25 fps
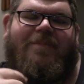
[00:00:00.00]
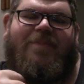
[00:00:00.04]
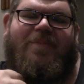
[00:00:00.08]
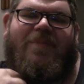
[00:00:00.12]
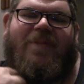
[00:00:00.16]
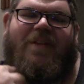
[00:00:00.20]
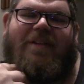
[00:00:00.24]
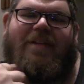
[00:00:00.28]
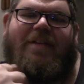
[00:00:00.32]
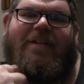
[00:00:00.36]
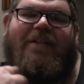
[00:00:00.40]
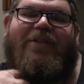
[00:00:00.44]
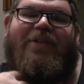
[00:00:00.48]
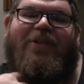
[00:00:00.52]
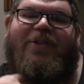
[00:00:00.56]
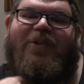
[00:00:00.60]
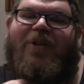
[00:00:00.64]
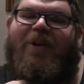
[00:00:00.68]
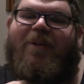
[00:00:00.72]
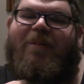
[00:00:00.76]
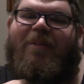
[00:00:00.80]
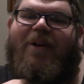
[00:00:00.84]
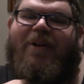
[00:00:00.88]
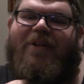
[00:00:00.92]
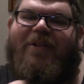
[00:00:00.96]
it's a
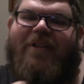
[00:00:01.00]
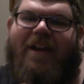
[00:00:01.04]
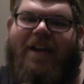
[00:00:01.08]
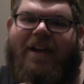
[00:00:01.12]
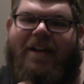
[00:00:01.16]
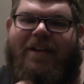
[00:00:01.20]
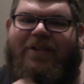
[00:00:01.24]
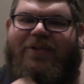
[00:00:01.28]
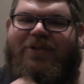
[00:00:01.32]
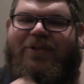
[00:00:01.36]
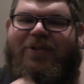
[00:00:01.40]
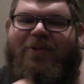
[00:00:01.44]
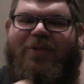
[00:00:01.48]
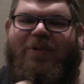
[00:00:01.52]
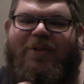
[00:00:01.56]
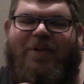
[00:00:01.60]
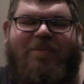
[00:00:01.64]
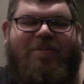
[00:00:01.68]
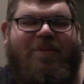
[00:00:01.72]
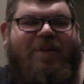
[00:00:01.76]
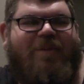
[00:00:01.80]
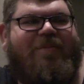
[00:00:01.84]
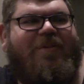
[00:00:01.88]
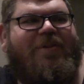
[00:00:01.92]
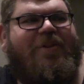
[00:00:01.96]
Grandma Cash story,
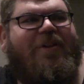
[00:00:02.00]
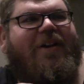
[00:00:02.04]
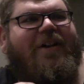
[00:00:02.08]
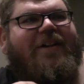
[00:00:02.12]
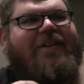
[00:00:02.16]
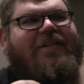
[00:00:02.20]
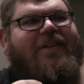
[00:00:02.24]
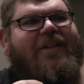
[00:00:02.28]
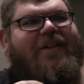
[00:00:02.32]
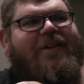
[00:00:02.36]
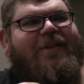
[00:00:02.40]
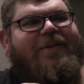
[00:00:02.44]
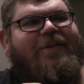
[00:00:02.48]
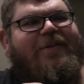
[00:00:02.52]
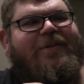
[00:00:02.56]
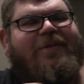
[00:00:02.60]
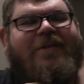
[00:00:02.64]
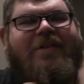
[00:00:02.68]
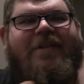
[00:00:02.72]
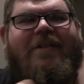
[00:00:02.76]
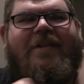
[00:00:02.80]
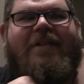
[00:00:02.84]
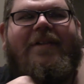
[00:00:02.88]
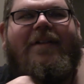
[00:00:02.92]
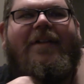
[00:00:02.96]
people like those.
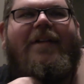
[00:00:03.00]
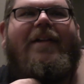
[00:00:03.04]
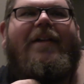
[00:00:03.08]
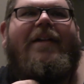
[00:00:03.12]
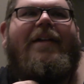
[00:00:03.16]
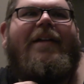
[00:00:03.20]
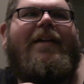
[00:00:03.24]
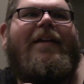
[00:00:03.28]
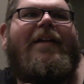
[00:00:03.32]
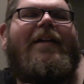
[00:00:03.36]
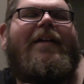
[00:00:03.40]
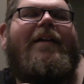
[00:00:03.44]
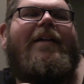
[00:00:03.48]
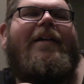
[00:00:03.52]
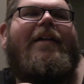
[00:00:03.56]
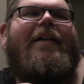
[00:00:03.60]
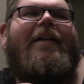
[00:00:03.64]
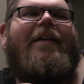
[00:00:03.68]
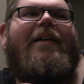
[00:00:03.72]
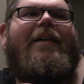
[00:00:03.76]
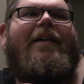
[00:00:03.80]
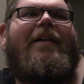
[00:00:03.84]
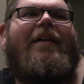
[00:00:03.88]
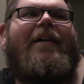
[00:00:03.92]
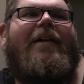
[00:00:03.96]

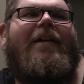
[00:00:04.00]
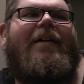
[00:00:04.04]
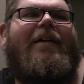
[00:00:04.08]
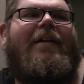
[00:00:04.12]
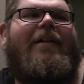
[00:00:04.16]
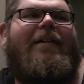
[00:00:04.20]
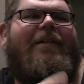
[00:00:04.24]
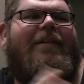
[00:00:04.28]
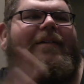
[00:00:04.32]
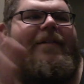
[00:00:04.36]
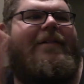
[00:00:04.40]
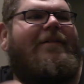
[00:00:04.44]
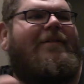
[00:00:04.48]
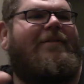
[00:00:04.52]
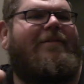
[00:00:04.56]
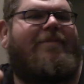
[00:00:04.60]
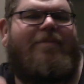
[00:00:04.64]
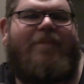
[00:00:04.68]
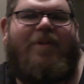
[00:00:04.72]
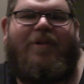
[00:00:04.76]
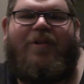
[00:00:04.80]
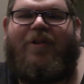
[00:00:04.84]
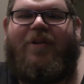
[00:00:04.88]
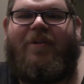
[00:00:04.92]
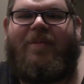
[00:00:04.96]
My
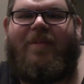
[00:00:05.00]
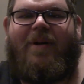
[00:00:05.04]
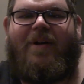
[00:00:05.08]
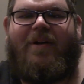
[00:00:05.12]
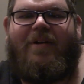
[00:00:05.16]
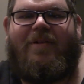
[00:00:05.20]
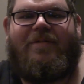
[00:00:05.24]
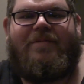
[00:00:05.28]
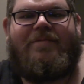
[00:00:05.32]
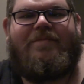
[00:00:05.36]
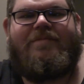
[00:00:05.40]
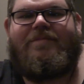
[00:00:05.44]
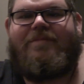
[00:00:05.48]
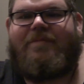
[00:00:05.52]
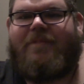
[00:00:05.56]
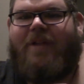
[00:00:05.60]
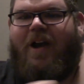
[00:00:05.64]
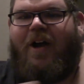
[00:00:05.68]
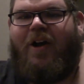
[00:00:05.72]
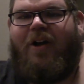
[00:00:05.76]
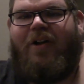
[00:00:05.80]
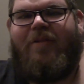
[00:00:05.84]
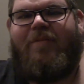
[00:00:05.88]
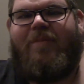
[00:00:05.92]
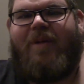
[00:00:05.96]
grandma,
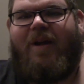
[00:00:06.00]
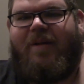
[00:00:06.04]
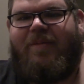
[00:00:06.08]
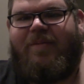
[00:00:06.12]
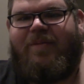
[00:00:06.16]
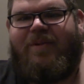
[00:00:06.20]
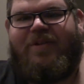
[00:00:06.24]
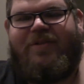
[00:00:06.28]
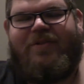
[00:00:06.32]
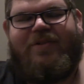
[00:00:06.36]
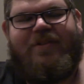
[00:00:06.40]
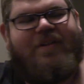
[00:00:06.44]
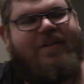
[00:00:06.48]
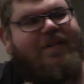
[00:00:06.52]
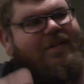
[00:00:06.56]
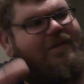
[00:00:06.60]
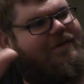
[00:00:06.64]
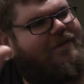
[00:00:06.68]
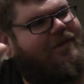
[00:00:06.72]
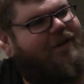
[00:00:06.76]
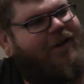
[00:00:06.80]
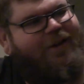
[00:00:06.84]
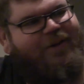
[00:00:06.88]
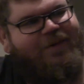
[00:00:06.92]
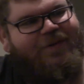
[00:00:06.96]
all about music,
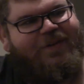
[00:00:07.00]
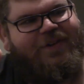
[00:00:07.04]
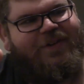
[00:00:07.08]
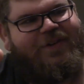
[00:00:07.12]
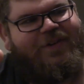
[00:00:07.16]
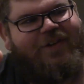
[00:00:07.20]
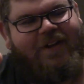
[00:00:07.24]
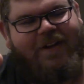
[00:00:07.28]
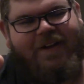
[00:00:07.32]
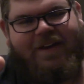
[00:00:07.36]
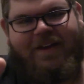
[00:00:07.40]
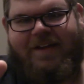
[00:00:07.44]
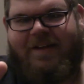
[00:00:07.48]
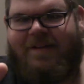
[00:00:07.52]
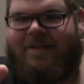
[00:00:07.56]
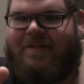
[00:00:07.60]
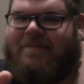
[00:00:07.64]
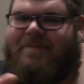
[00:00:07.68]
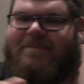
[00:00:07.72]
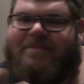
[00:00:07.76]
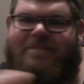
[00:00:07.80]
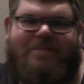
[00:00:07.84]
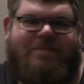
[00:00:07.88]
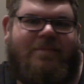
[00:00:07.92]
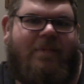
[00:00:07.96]
loves to sing.
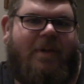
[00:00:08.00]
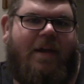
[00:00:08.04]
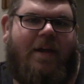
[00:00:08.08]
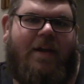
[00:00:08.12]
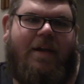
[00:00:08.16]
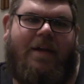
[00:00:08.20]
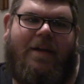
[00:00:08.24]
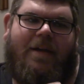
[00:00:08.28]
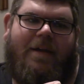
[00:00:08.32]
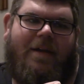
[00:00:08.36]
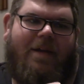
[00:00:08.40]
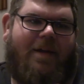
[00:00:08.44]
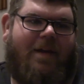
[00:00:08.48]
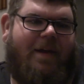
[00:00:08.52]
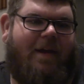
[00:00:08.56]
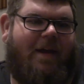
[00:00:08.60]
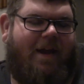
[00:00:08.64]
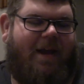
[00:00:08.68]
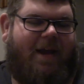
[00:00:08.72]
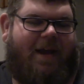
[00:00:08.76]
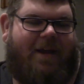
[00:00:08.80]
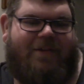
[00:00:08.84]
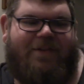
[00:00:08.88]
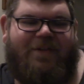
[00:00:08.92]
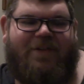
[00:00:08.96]

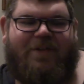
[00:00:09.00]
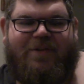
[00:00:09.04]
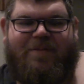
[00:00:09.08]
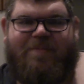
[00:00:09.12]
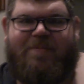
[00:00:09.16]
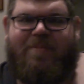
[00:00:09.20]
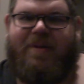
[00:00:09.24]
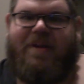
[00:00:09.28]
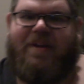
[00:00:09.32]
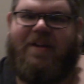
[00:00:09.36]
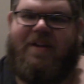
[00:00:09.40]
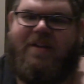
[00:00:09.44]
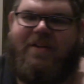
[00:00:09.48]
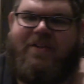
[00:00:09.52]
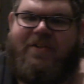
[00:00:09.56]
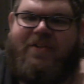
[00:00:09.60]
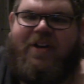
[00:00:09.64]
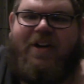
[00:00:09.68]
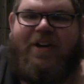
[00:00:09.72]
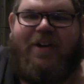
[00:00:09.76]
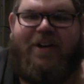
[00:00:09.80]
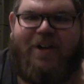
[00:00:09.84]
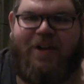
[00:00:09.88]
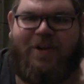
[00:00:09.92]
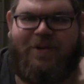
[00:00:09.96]
Had this big
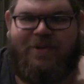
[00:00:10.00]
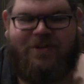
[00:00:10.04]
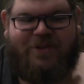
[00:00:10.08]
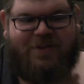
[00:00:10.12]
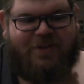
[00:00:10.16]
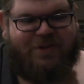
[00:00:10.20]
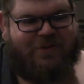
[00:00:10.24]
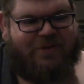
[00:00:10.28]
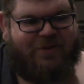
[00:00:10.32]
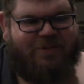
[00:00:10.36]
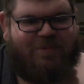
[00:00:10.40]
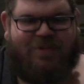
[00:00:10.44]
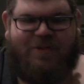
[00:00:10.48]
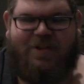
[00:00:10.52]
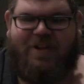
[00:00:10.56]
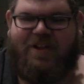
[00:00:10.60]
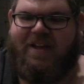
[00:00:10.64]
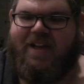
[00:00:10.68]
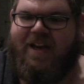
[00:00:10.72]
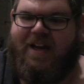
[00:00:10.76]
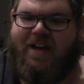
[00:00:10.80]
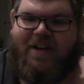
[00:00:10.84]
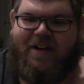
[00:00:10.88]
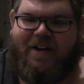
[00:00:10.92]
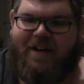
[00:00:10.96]
stereo system with a
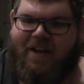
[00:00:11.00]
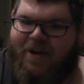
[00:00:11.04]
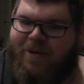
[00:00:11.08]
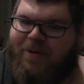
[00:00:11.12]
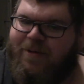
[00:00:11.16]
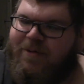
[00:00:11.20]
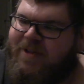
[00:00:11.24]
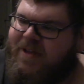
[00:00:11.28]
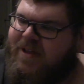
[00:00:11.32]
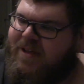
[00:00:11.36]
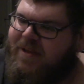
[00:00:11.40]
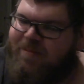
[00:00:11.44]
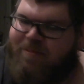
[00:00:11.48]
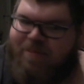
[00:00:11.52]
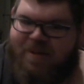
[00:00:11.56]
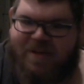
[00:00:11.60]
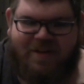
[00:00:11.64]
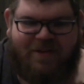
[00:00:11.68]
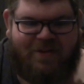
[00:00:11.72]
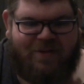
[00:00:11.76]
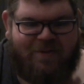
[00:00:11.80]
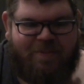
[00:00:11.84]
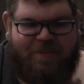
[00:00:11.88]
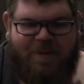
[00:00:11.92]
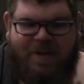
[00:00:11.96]
karaoke, big
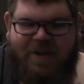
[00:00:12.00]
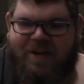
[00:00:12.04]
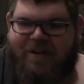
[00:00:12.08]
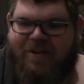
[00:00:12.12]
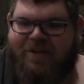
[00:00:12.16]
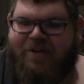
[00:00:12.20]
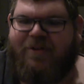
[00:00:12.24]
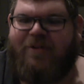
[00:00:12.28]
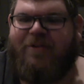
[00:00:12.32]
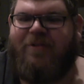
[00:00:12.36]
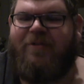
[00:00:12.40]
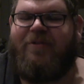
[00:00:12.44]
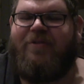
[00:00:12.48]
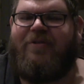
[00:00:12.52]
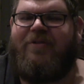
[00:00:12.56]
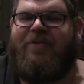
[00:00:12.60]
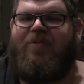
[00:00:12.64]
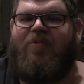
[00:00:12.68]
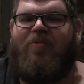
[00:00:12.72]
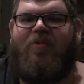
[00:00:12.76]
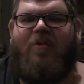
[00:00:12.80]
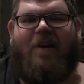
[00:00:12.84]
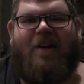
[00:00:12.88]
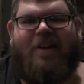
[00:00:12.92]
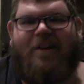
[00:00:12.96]
speakers,
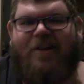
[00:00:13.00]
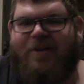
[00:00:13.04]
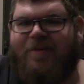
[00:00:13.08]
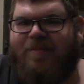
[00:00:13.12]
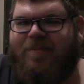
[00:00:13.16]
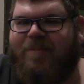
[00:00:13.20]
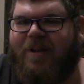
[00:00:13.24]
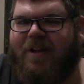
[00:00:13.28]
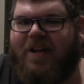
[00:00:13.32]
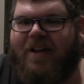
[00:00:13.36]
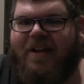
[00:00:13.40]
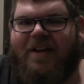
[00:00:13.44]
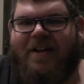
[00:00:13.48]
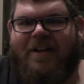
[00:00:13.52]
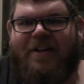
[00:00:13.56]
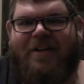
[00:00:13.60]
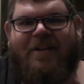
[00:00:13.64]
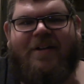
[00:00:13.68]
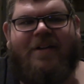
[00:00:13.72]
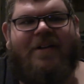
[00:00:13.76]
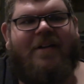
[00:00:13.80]
record player.